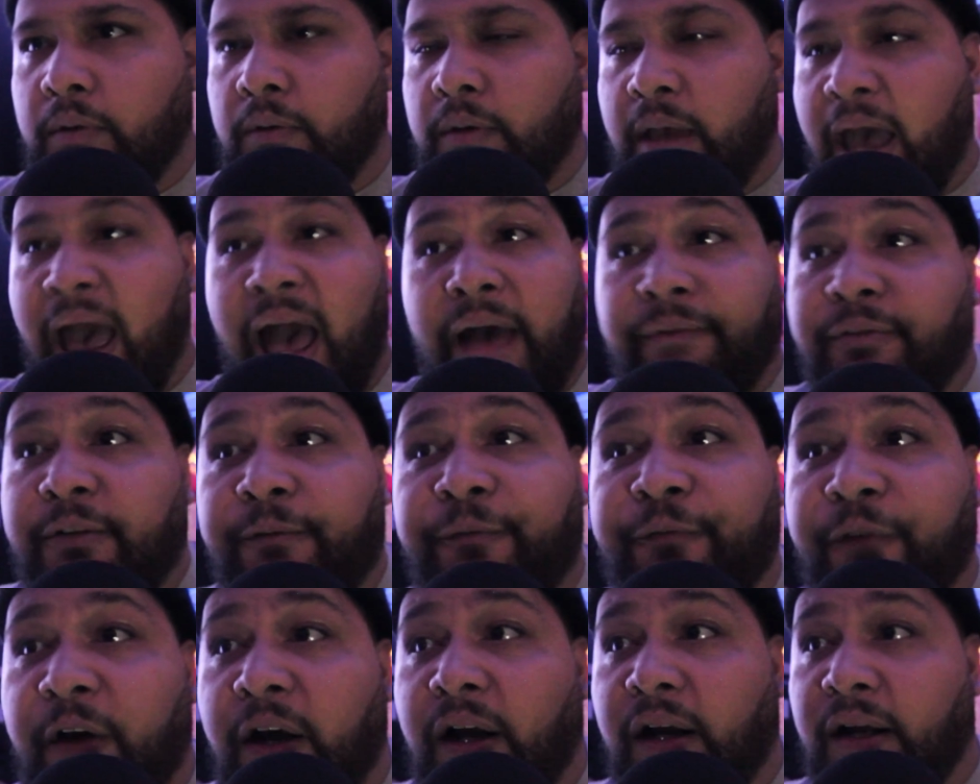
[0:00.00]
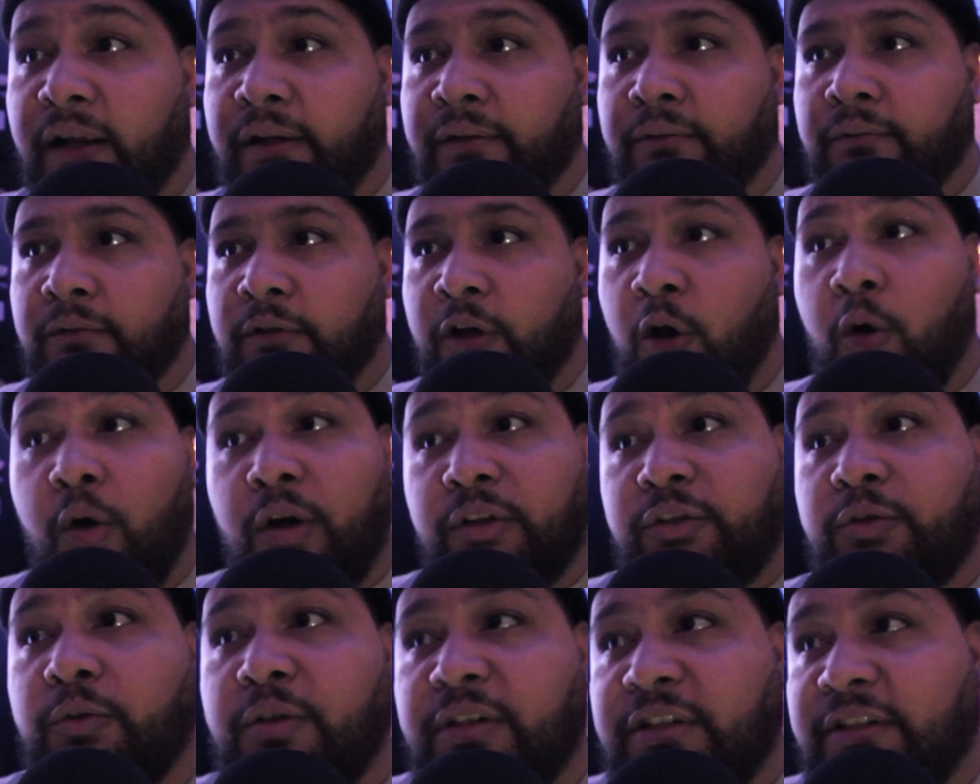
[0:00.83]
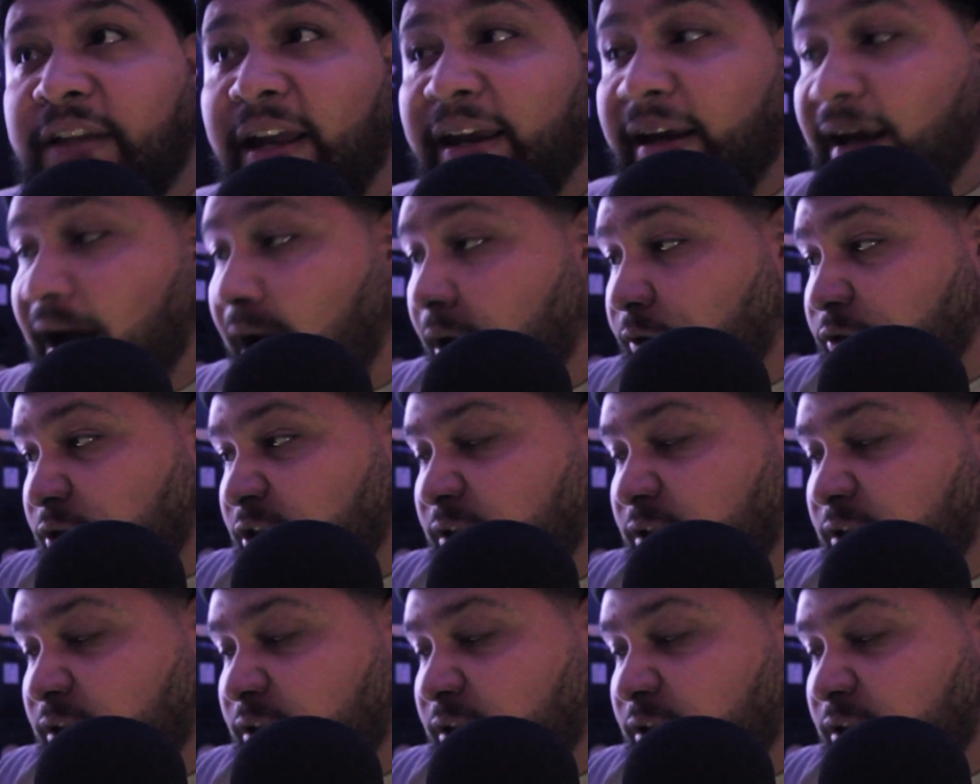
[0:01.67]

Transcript: having fun, going to a steakhouse